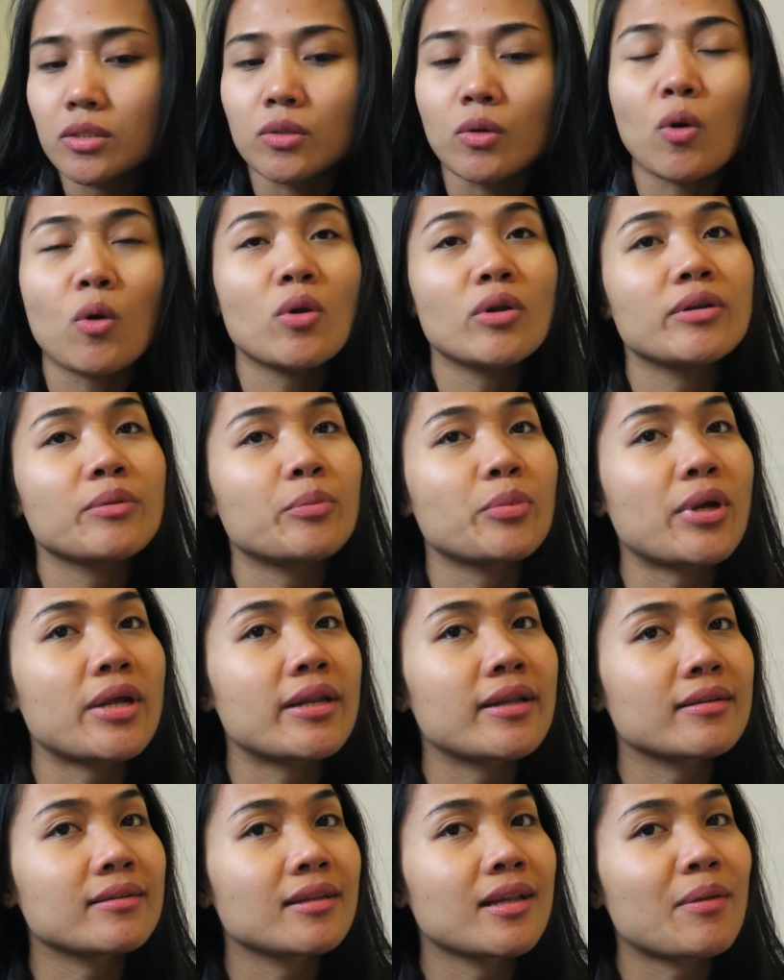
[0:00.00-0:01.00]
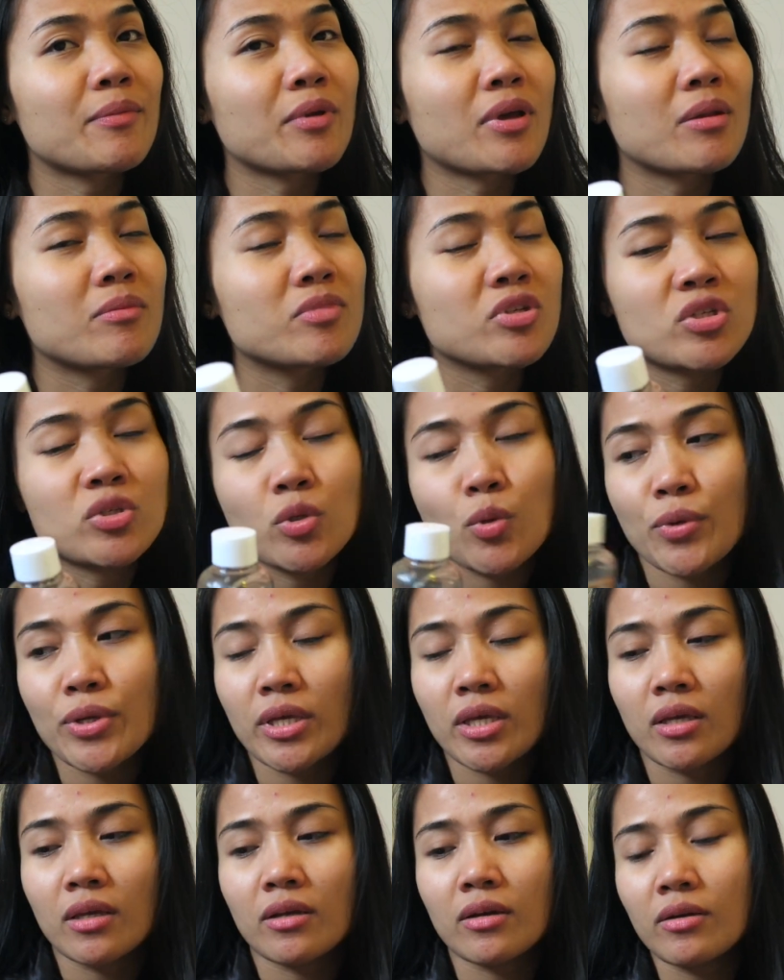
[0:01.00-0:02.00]
So all the product that I'm going to be
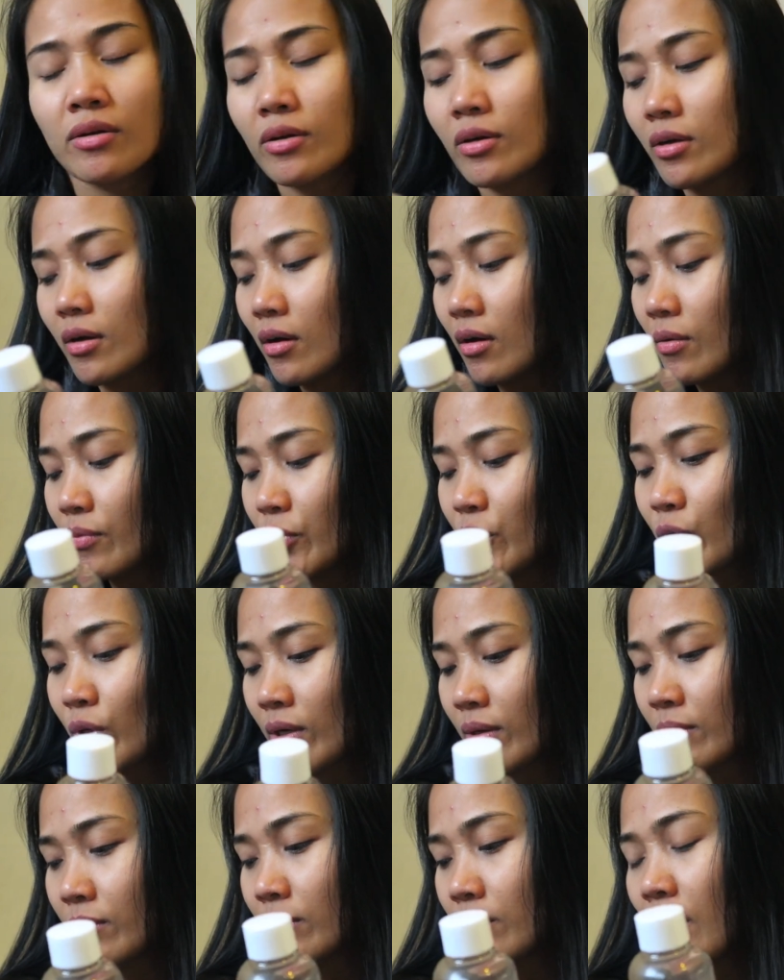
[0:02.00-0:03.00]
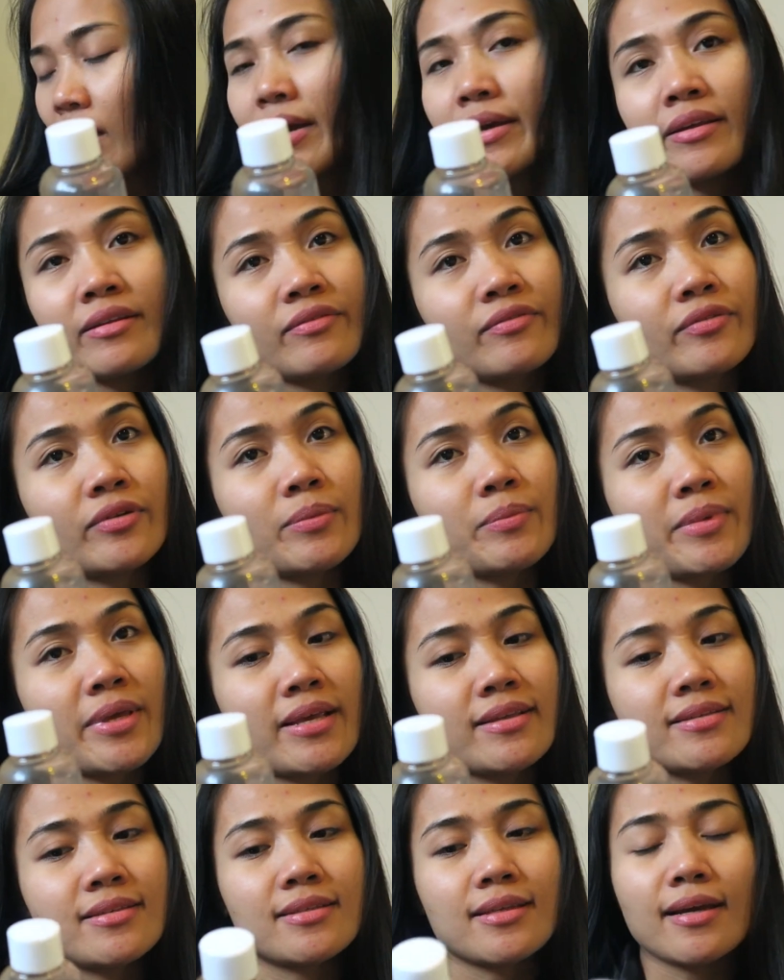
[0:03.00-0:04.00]
showing here, you can buy it from
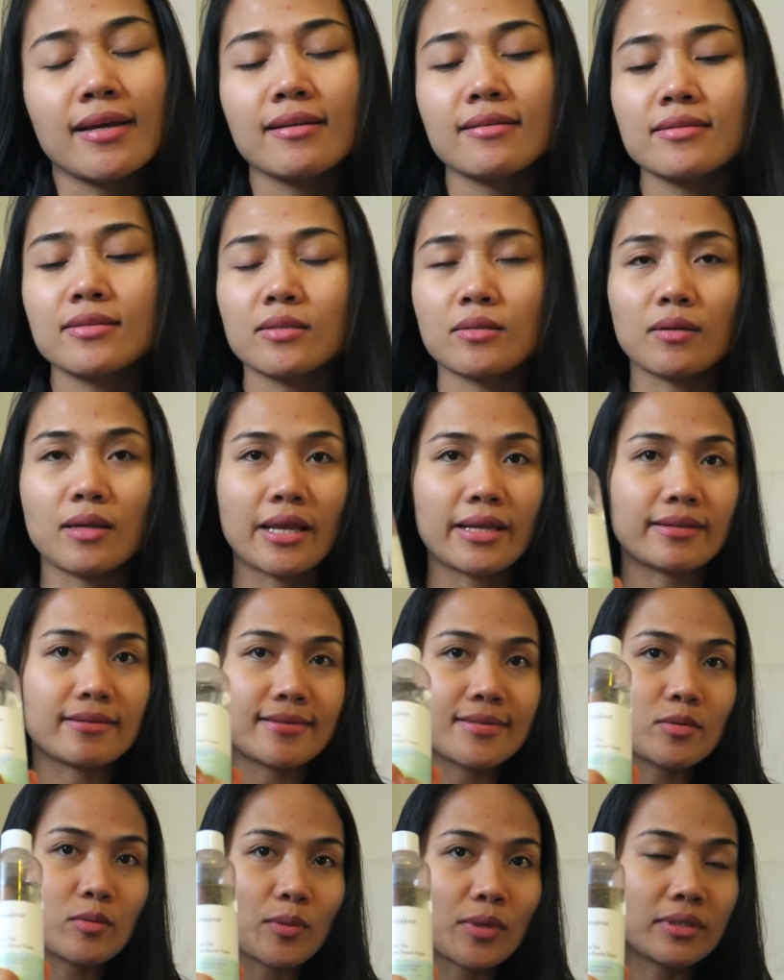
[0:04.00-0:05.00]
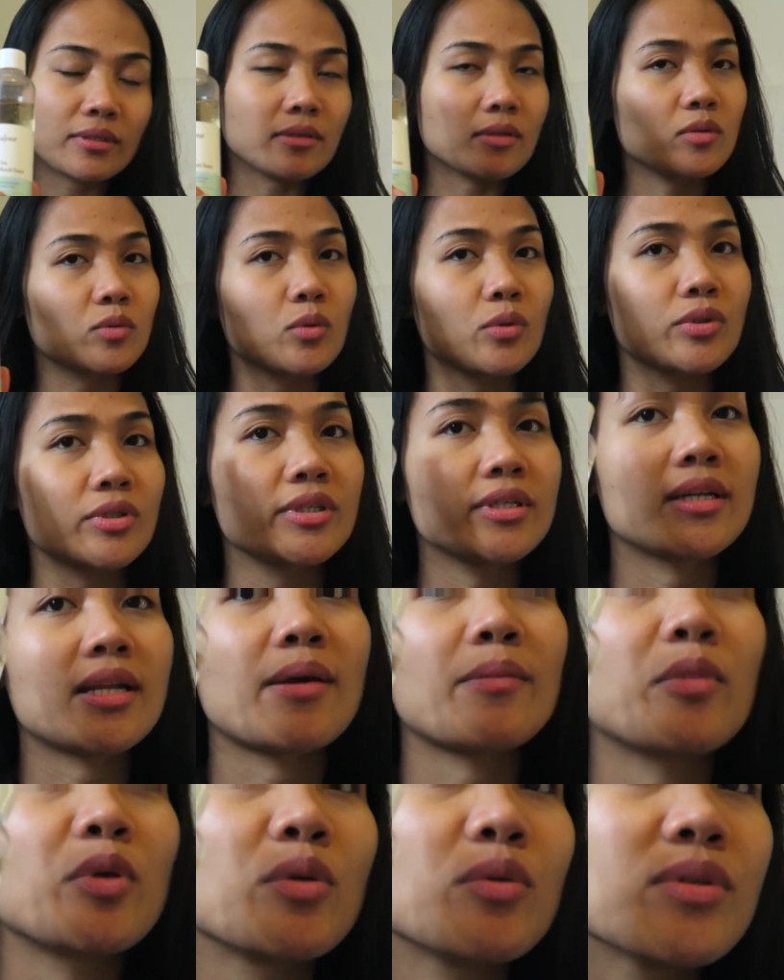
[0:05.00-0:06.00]
YESSTYLE. So like this one, the toner
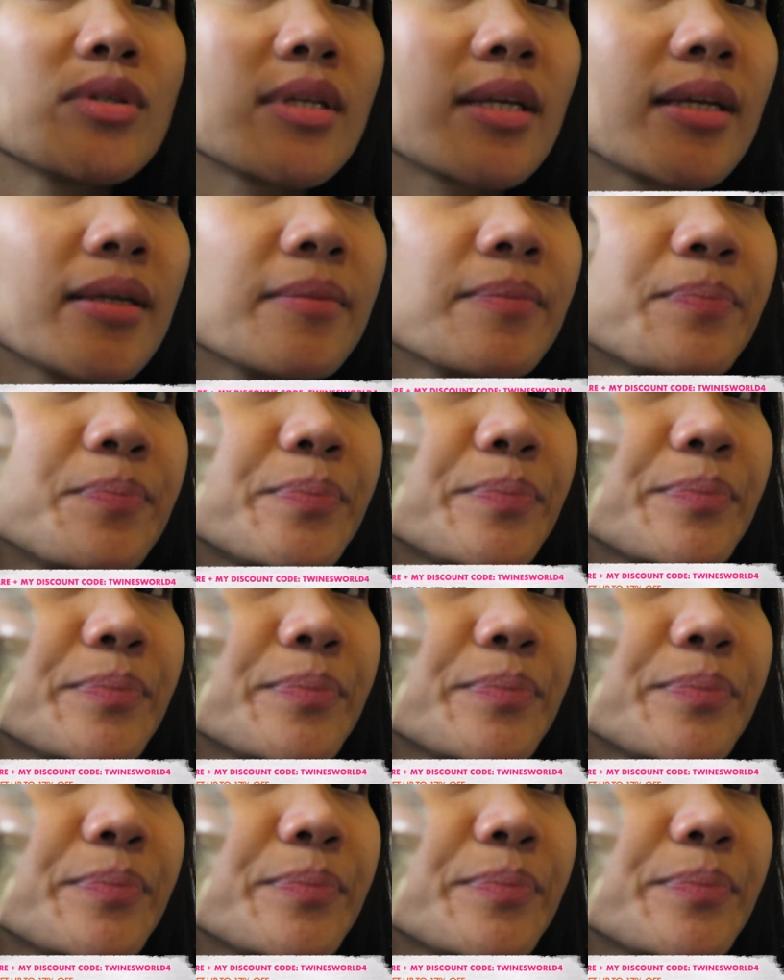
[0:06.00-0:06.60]
that I'm using,